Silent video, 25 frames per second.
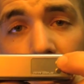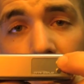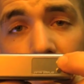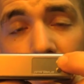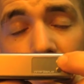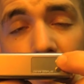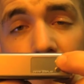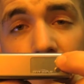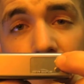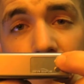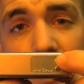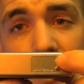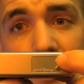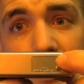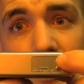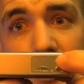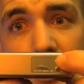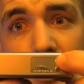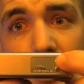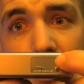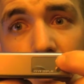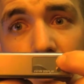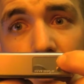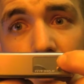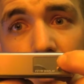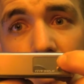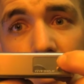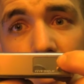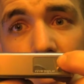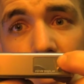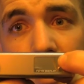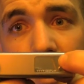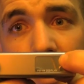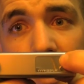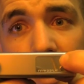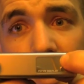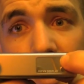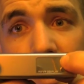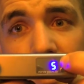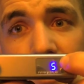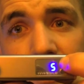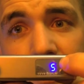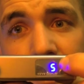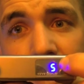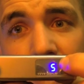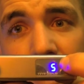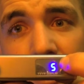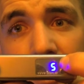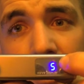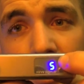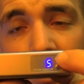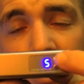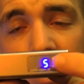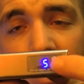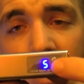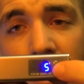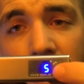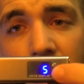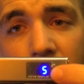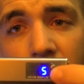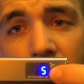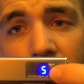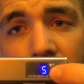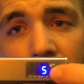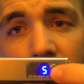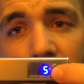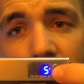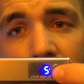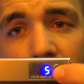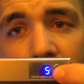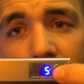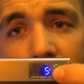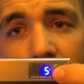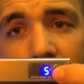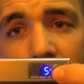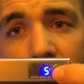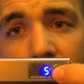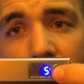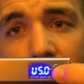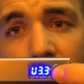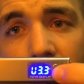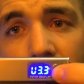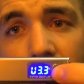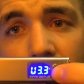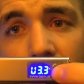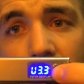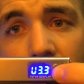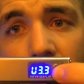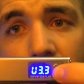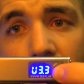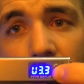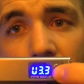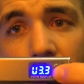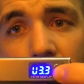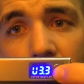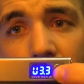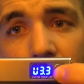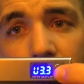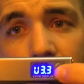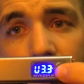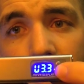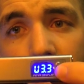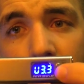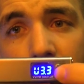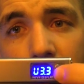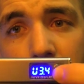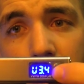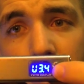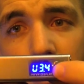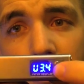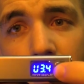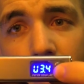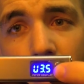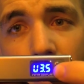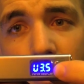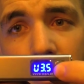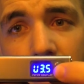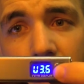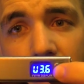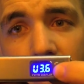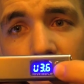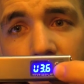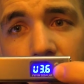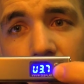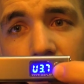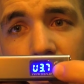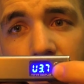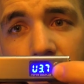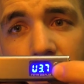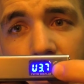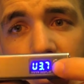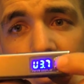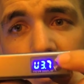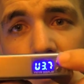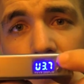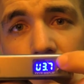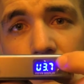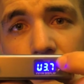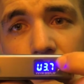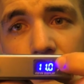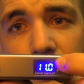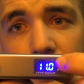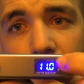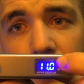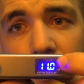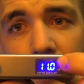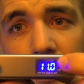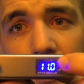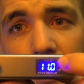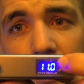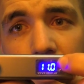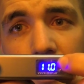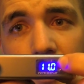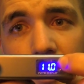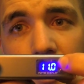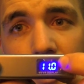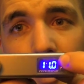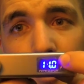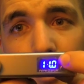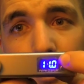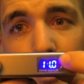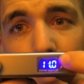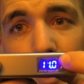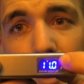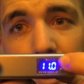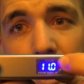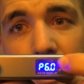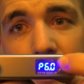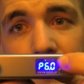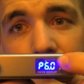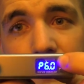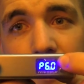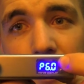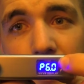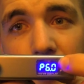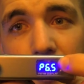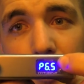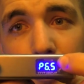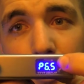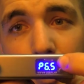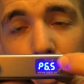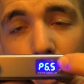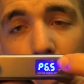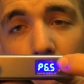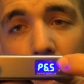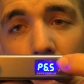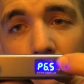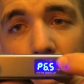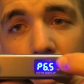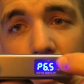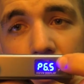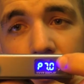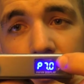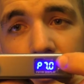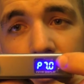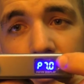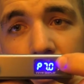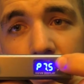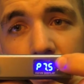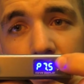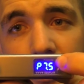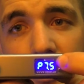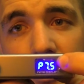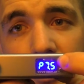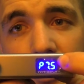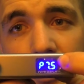The V2 is not only variable voltage, but it's variable wattage too.